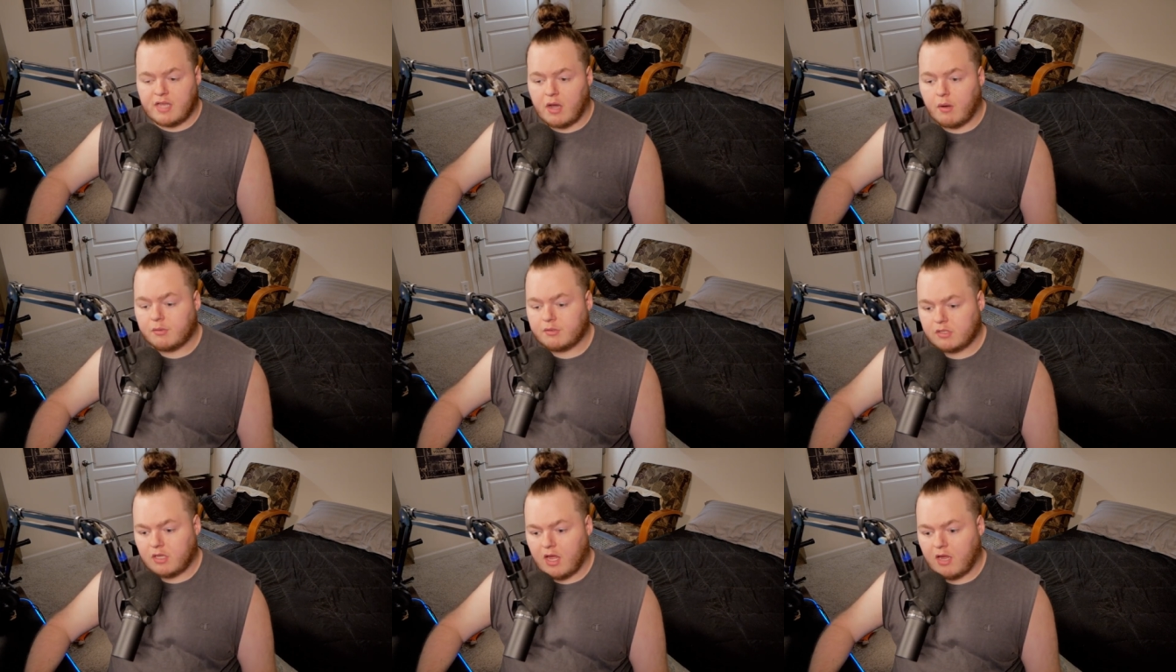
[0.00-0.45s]

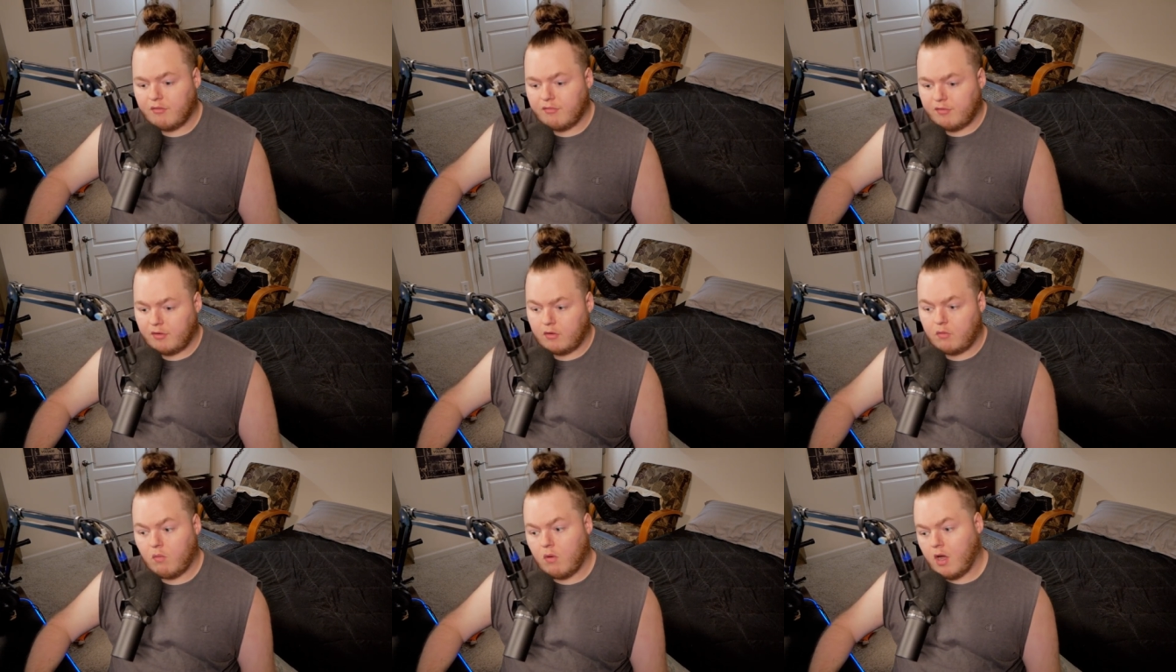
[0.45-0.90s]
That was a lot
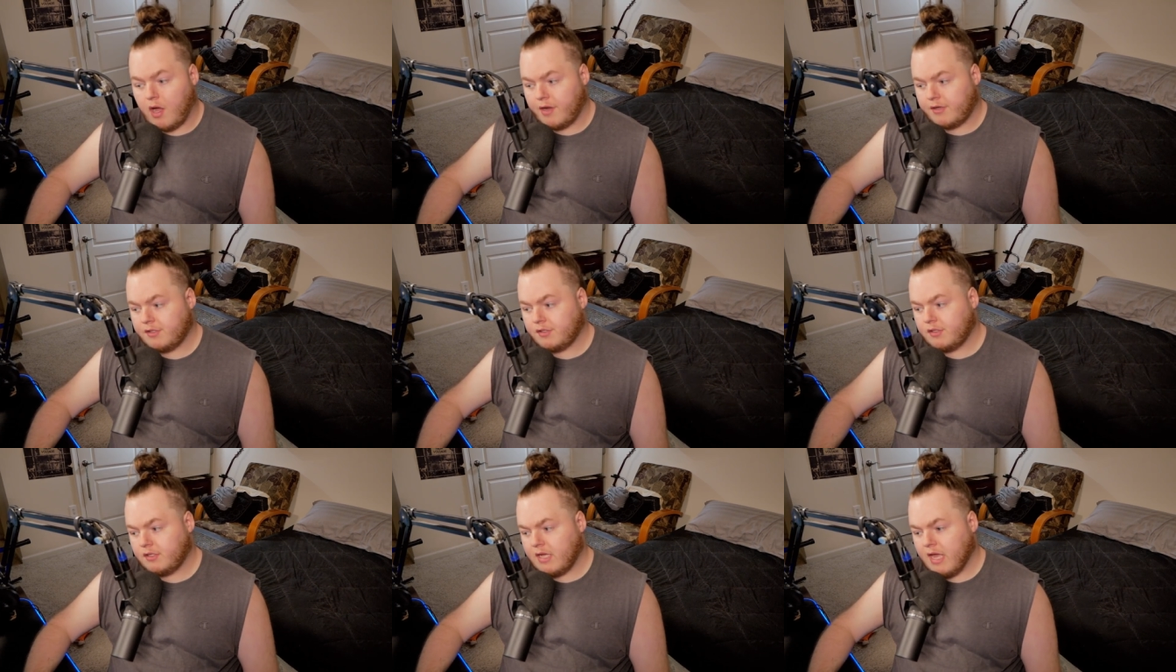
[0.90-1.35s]
of fun to
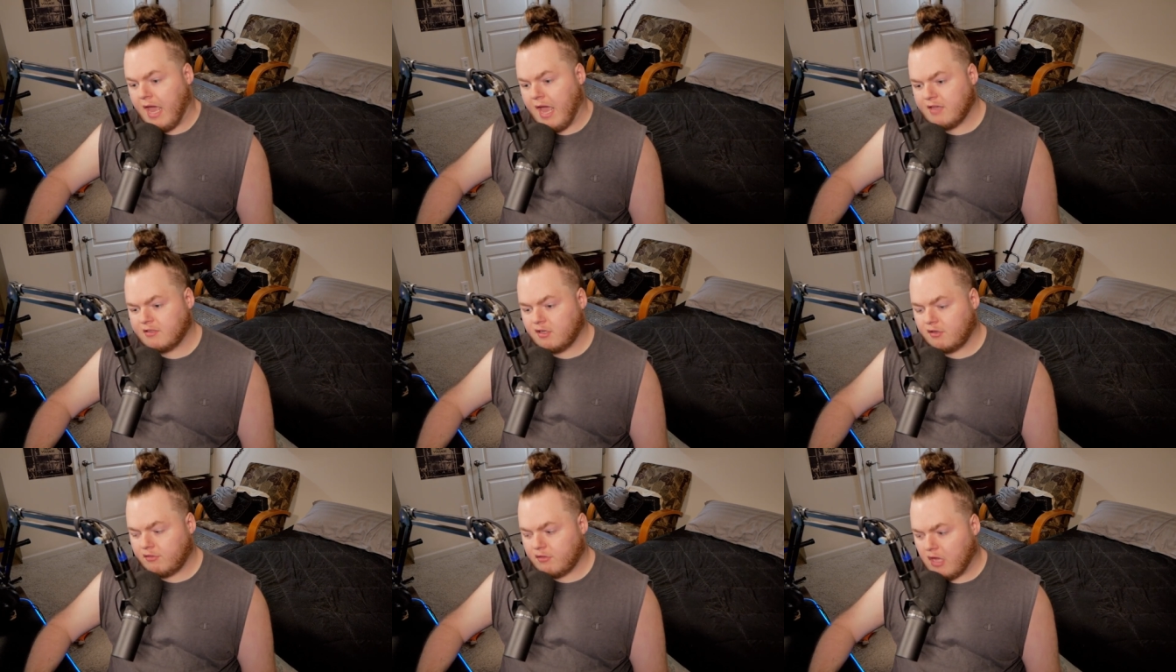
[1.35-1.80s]
watch.
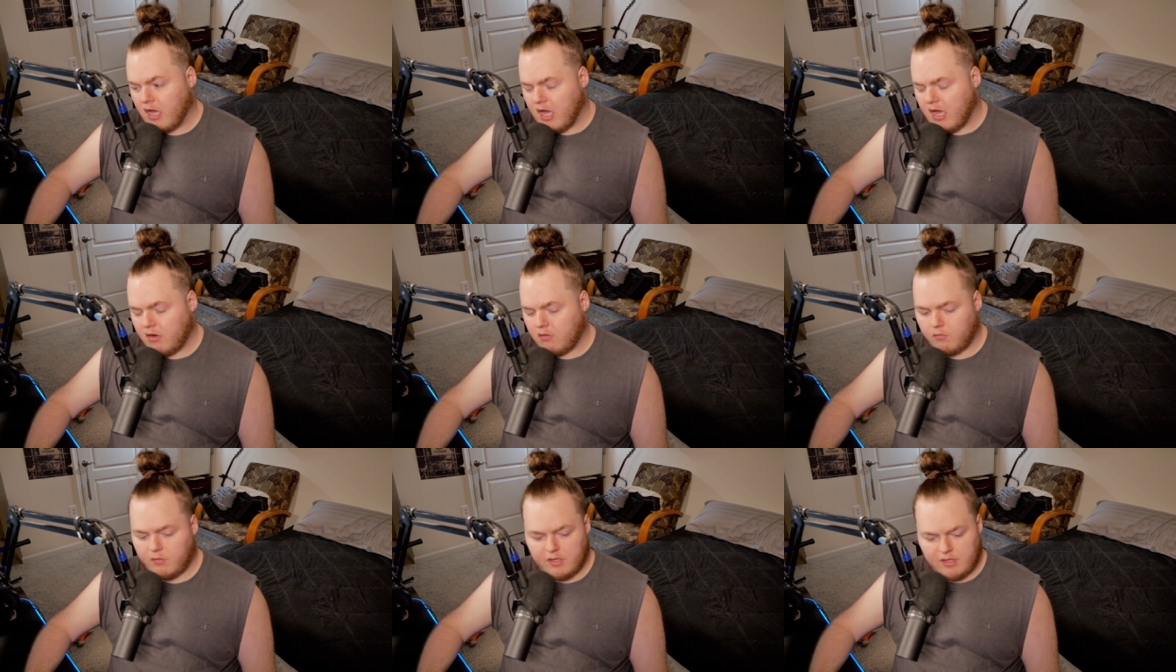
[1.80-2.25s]
As I
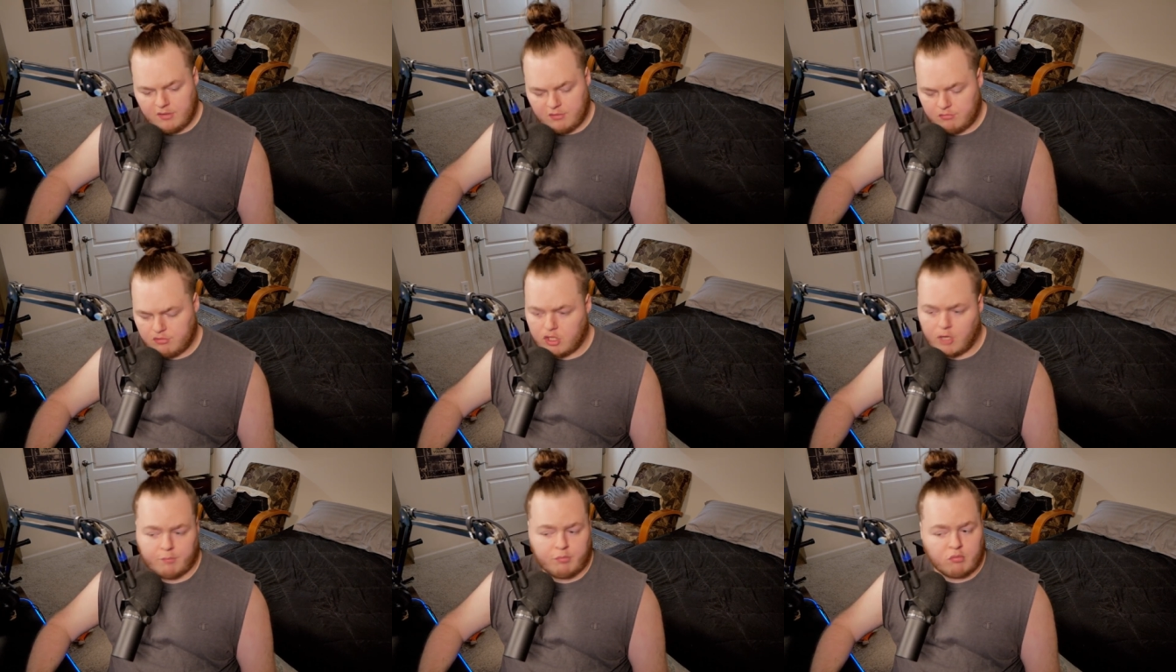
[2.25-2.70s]
thought, we
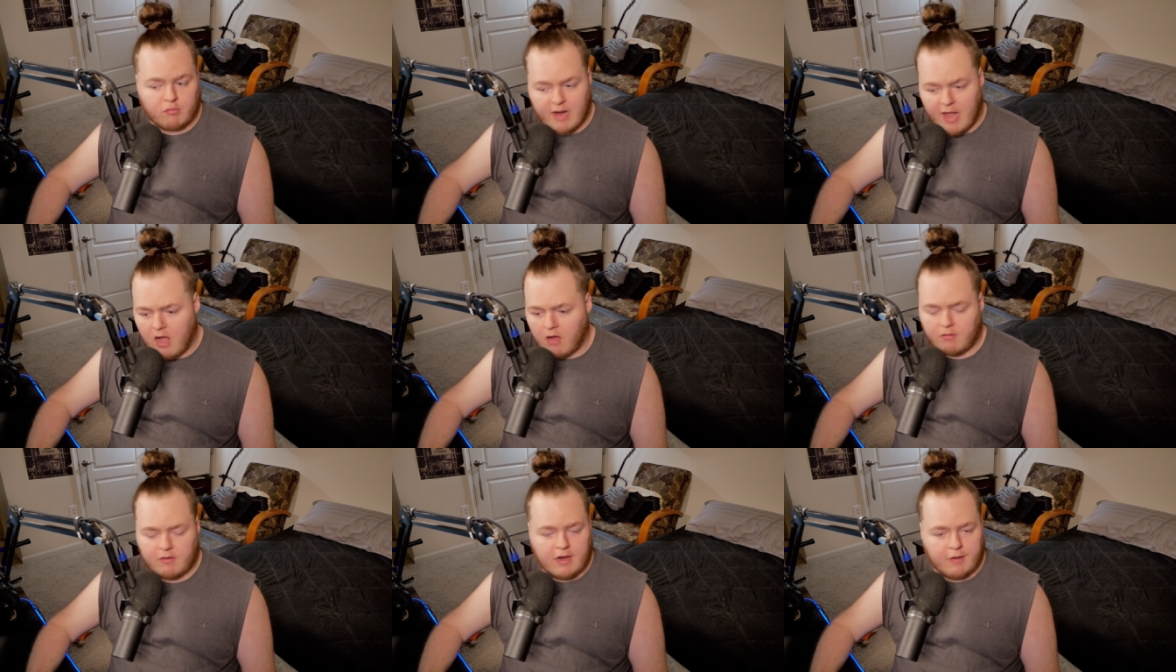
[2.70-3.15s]
jump
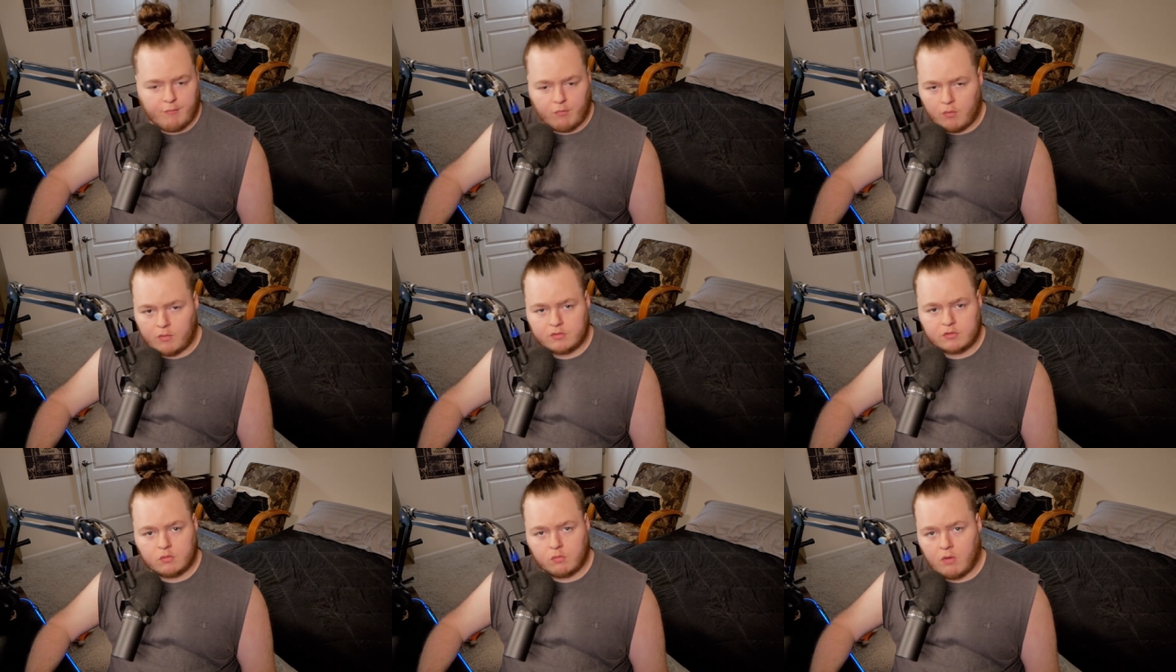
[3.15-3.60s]
around
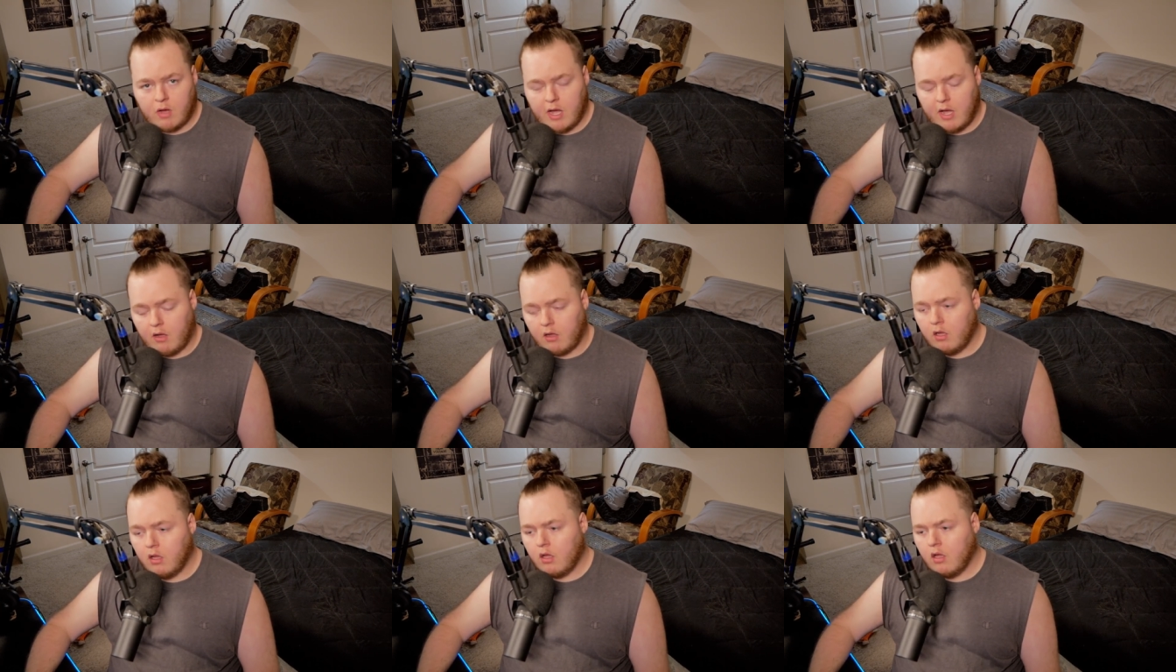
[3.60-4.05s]
every once in a
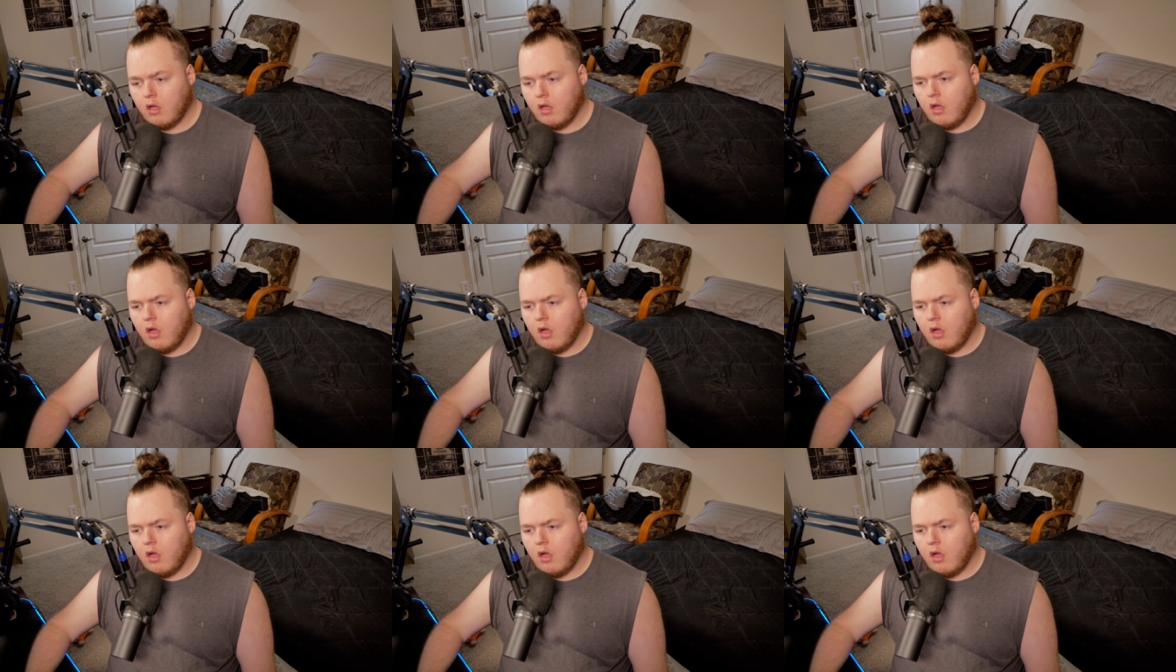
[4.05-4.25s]
while,